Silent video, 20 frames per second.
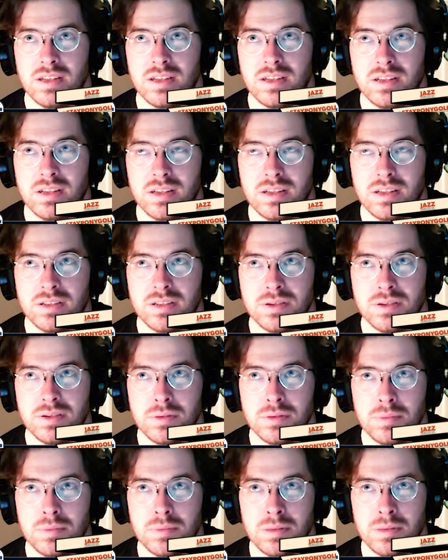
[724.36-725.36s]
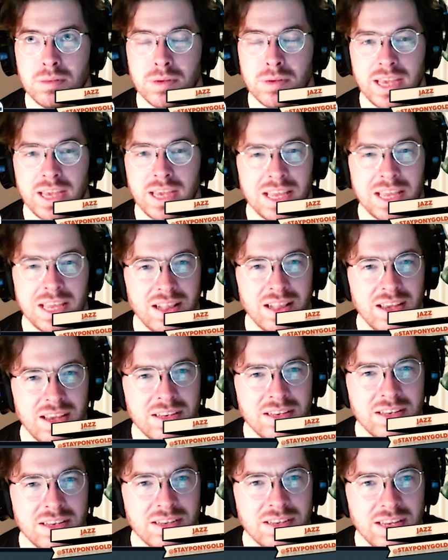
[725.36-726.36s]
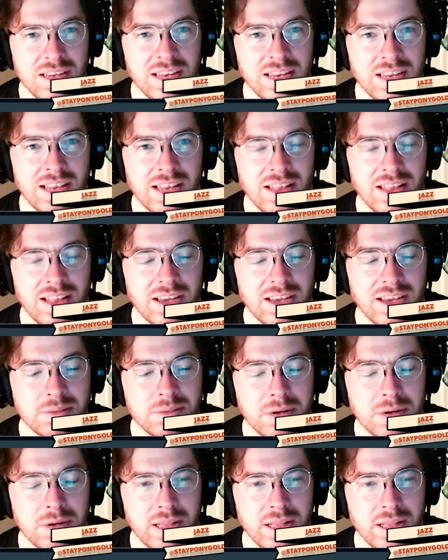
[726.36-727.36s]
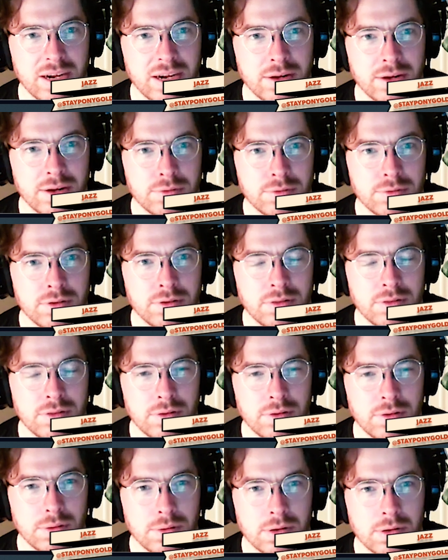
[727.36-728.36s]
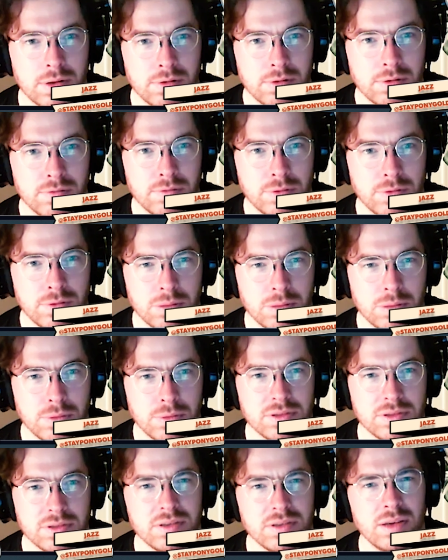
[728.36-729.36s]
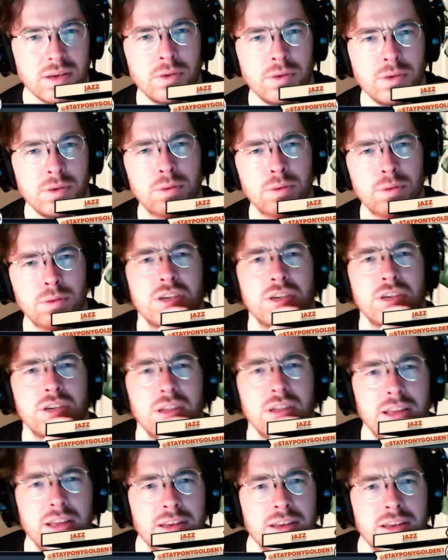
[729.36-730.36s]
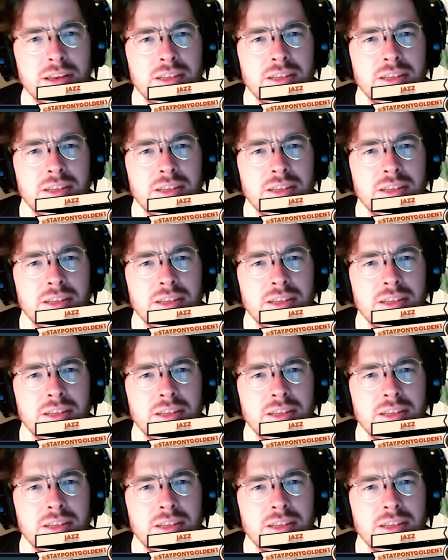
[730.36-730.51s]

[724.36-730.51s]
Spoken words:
has gotten beaten by Adelaide in Adelaide by like 130 or 140 points, and like when you're watching it, you're like,